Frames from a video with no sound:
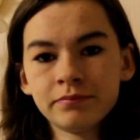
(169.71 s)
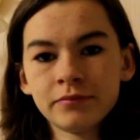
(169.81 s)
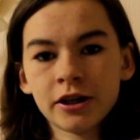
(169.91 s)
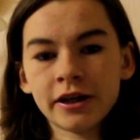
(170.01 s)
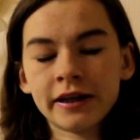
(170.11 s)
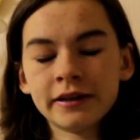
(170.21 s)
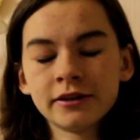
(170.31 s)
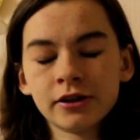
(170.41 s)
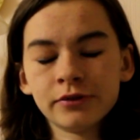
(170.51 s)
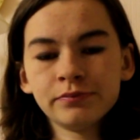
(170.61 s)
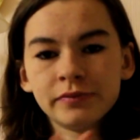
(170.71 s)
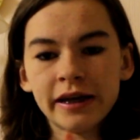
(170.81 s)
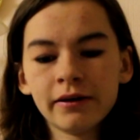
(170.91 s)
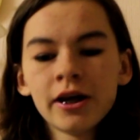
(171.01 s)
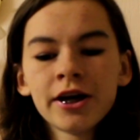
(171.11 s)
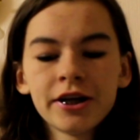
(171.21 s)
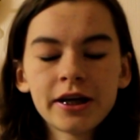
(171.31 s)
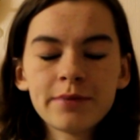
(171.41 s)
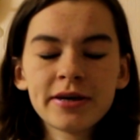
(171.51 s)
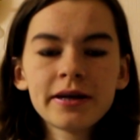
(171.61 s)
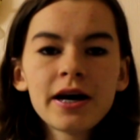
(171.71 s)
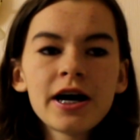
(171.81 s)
turkeys, so yeah, you get me.